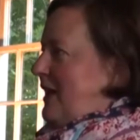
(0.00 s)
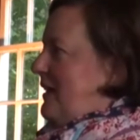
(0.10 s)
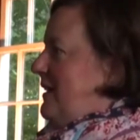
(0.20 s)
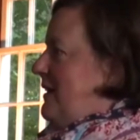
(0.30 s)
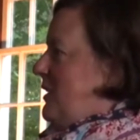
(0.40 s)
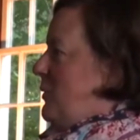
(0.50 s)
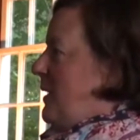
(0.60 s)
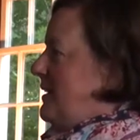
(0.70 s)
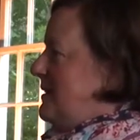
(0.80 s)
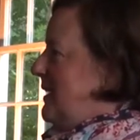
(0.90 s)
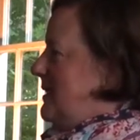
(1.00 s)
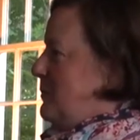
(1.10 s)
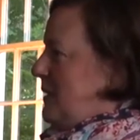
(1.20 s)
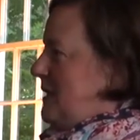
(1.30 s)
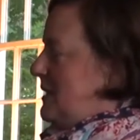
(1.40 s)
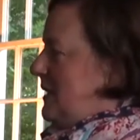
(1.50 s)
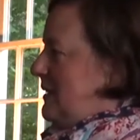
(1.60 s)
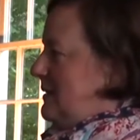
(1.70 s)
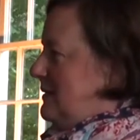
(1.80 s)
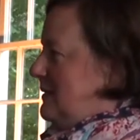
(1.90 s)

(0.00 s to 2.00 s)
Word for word: and in the US, that's pizza.